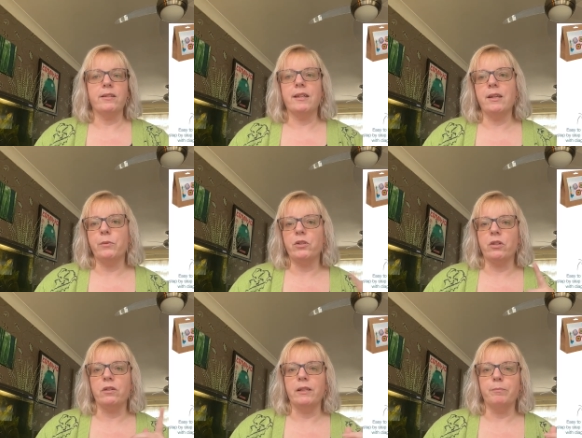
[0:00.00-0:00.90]
kit, which
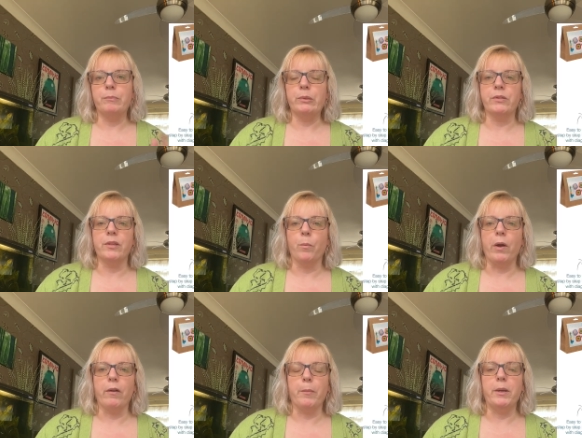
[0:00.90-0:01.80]
I'll put
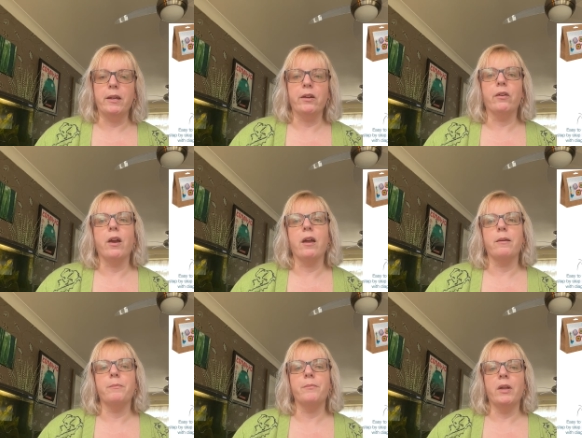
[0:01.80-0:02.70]
somewhere up
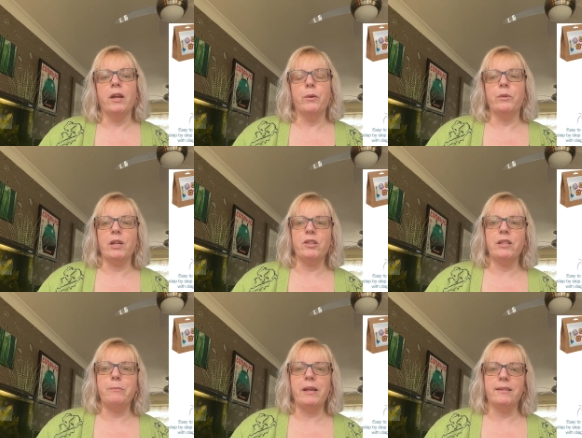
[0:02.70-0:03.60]
here, which
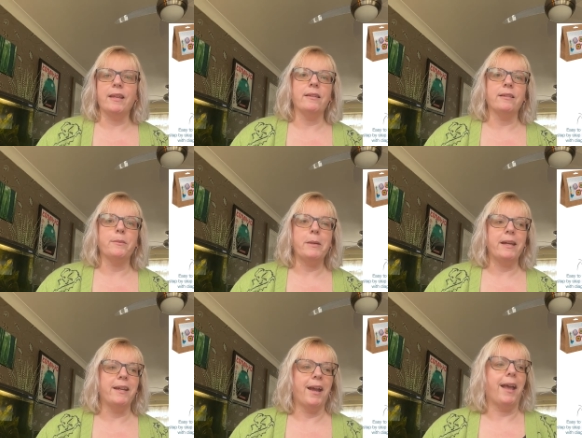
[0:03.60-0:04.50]
actually made sense to
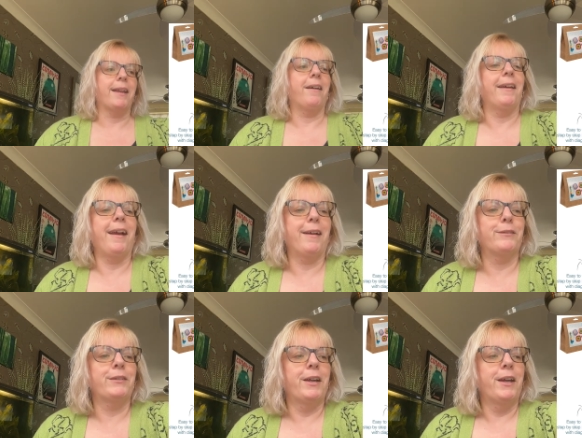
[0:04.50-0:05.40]
me. And I
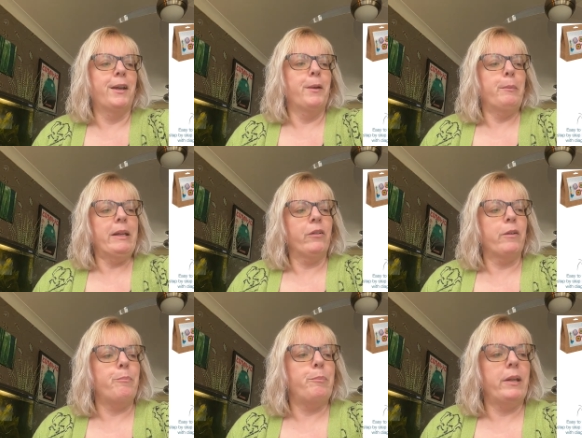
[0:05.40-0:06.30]
have been on
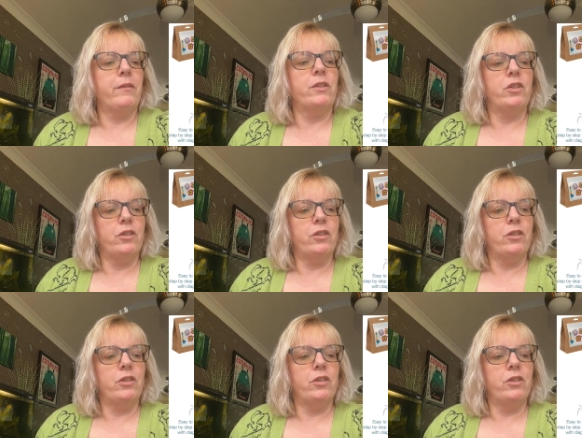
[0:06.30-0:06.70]
a bit of a,